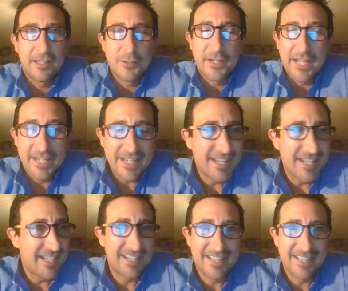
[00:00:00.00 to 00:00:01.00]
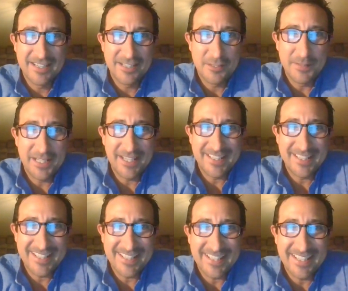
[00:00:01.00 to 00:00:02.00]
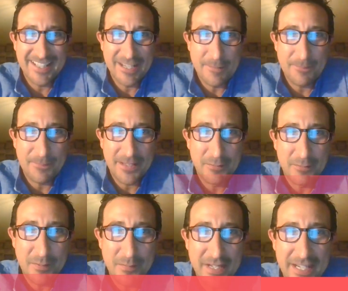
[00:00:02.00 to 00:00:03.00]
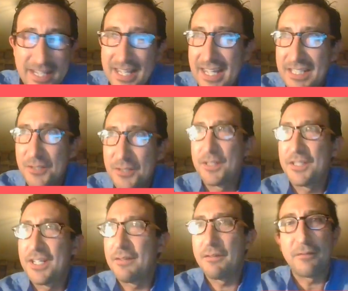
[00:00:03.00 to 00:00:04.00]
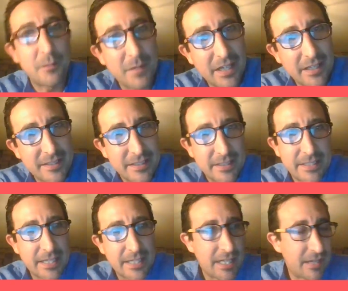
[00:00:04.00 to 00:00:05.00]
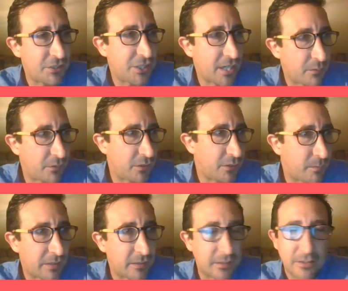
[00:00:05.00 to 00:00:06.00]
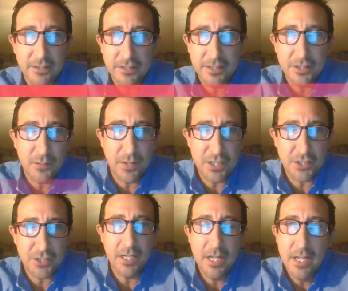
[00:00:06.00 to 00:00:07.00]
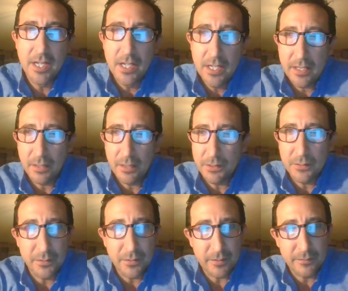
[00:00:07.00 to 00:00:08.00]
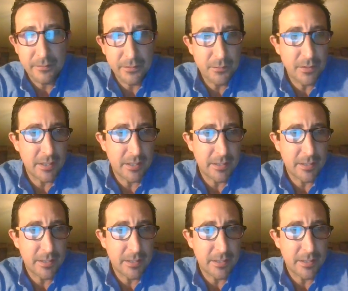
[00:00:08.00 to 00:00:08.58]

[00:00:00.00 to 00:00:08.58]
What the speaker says: Hello again. It's me, Hans, in ReproMed. I just wanted to have a few minutes and have a chat with you about the current situation that we're going through.